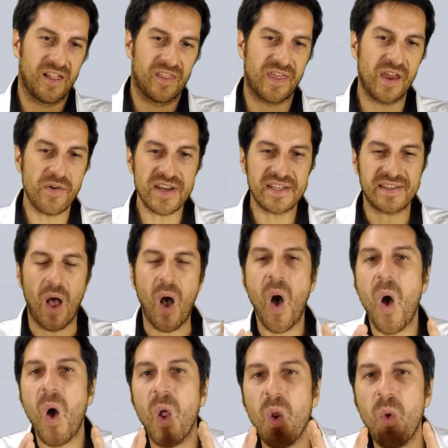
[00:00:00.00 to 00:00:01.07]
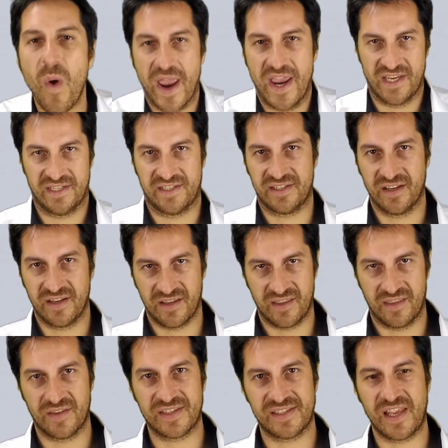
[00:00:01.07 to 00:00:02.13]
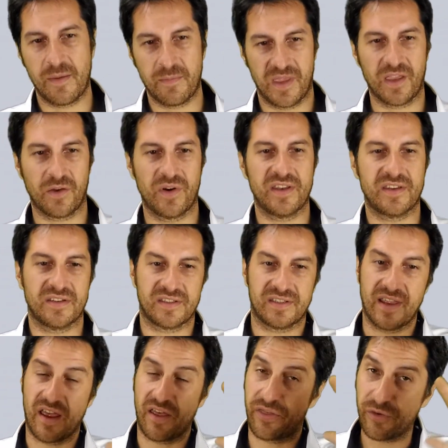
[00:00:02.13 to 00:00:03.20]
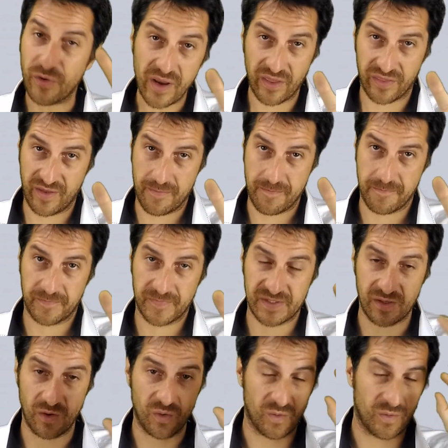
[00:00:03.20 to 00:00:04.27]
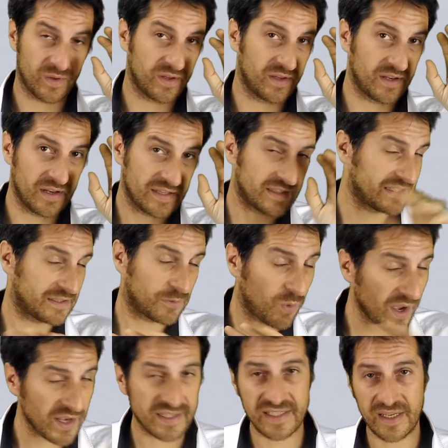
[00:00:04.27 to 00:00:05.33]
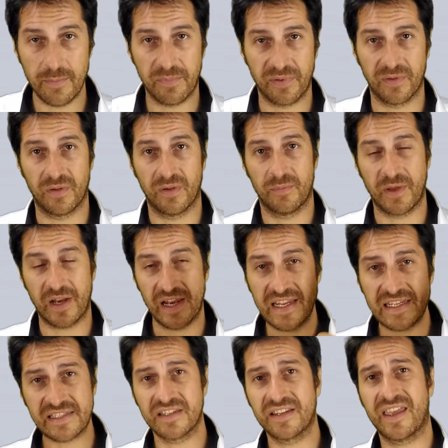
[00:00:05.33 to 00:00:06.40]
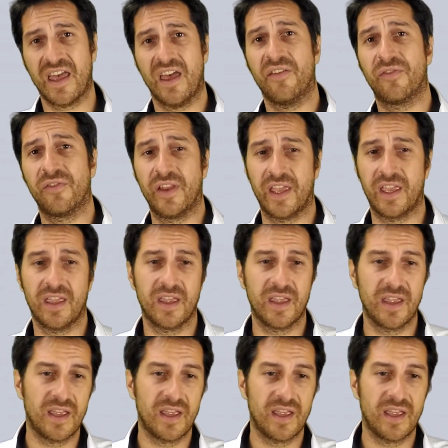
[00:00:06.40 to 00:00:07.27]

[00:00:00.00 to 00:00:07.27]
There is always the same ingredients. There are 3 of them. So it's quite simple, but listen carefully.